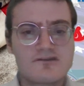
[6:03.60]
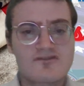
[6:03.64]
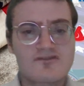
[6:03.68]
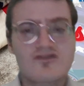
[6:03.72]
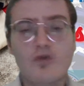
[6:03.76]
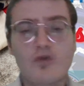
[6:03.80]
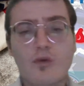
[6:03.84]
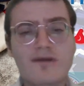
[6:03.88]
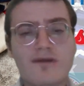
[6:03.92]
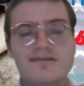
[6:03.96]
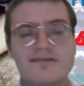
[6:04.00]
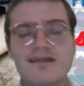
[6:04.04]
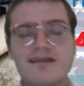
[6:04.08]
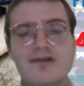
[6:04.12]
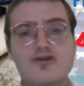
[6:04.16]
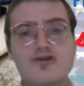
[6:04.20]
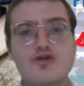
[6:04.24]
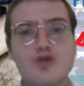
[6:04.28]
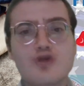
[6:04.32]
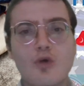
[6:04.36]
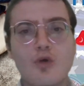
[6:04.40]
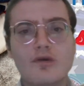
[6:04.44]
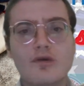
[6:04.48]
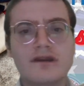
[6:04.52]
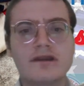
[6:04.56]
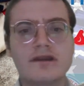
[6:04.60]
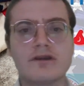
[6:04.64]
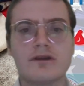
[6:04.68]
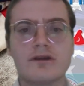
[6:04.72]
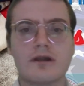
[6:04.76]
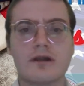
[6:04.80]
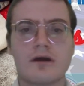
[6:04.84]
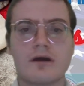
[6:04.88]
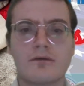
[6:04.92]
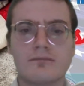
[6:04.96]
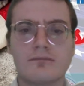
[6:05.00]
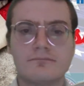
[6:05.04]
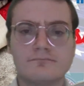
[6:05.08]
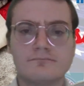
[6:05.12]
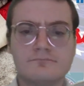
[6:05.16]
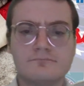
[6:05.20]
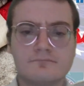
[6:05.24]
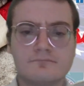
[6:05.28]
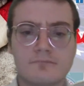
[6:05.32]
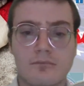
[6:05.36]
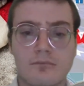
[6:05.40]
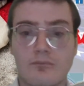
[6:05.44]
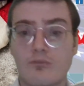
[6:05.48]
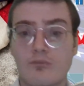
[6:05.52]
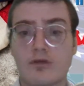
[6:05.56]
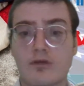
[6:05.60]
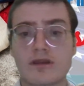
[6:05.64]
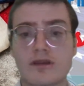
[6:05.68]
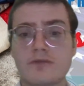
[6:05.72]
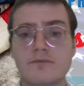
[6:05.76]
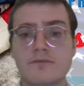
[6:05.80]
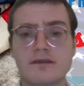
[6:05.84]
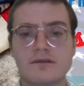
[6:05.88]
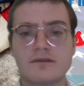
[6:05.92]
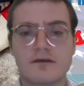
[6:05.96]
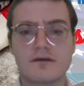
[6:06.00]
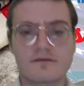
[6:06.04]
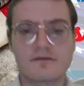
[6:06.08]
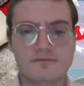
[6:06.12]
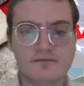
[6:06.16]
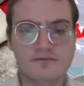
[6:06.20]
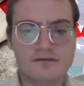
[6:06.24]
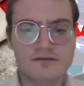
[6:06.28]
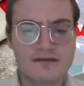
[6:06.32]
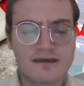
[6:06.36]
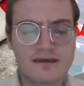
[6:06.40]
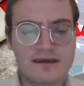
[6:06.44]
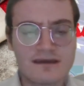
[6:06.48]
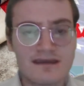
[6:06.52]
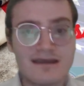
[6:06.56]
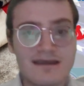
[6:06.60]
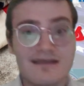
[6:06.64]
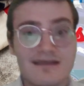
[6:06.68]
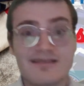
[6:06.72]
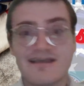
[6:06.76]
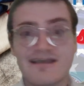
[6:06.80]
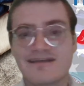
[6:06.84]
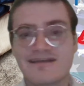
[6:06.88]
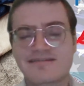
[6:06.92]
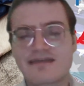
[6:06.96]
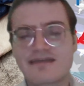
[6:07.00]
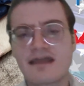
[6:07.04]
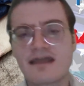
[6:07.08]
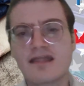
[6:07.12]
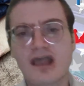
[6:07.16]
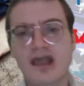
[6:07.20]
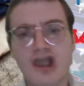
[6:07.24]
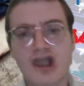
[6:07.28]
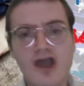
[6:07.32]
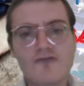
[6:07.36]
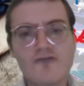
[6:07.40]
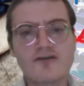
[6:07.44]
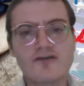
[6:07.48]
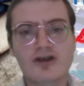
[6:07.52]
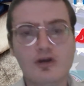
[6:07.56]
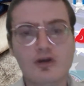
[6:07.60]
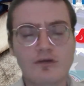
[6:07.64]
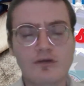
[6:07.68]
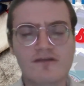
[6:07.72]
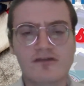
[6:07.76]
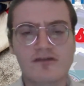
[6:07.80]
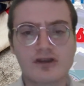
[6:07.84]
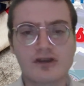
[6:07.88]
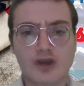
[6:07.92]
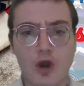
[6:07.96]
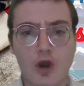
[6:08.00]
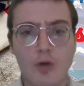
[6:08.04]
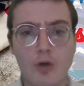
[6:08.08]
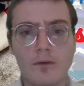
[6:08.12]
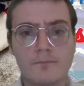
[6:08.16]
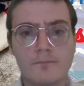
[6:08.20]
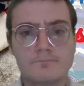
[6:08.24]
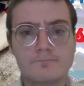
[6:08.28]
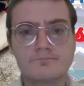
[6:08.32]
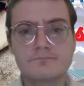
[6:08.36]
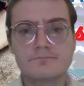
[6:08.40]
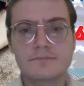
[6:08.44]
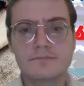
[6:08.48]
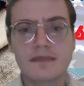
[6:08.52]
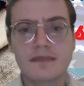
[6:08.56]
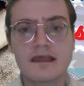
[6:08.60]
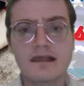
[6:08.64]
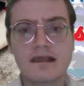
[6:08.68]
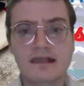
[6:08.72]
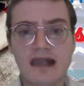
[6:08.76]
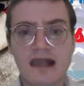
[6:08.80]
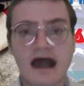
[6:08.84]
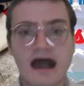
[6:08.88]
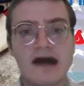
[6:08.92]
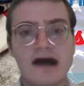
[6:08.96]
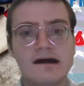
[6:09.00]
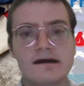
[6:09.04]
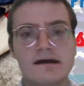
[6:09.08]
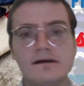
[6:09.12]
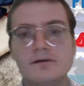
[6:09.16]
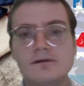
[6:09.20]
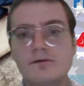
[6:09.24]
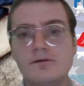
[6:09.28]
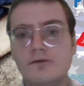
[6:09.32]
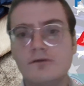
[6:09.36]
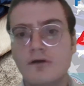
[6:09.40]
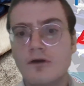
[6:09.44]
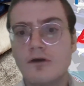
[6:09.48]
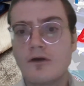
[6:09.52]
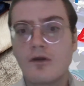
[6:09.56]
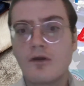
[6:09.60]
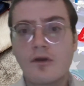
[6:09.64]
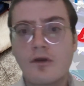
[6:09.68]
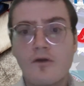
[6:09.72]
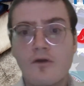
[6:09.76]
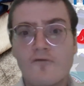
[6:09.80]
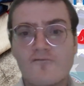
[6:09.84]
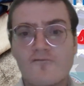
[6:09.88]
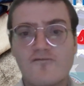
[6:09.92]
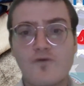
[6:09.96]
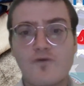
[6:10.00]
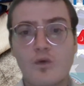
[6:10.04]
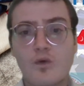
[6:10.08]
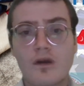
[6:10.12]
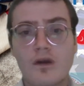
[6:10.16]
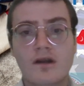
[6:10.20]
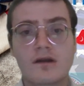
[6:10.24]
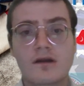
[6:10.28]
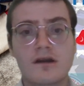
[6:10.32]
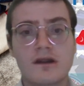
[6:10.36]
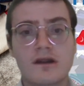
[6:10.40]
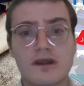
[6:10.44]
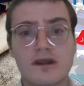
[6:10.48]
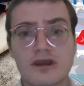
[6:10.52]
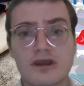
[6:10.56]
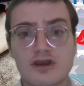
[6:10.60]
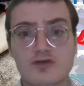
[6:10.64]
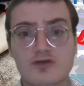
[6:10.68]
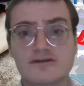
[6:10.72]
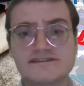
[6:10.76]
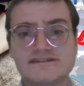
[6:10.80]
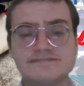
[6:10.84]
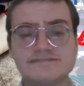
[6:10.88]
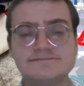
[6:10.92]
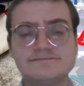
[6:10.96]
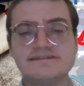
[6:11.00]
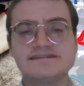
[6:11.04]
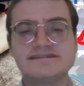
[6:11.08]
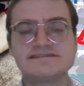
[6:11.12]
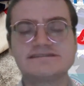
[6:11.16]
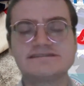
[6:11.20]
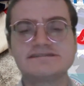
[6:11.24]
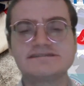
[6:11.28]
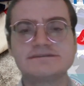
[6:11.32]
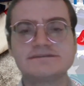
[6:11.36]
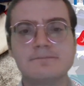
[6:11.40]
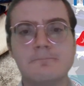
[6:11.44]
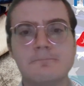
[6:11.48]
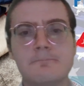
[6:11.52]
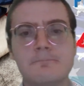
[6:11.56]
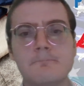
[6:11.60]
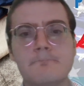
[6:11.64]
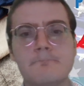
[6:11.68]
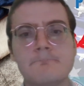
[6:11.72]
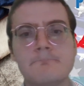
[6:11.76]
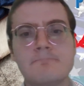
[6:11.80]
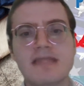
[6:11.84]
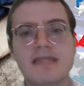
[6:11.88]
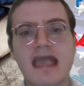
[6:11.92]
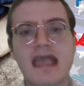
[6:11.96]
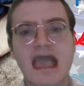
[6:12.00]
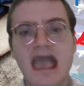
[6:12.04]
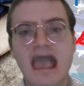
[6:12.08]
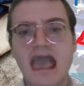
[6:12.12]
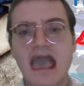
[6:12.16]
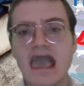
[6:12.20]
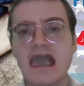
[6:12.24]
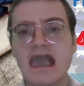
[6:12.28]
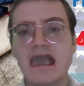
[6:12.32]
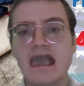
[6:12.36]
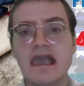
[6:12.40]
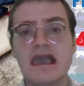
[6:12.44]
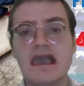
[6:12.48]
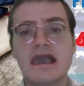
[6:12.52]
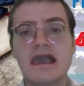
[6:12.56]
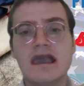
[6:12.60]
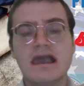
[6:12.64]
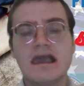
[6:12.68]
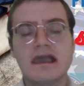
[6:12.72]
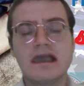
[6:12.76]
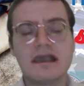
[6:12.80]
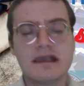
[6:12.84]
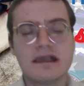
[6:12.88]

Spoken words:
stories that you don't need to know. What do you mean, yes? They said that Governor Kristi Noem bought for Christmas a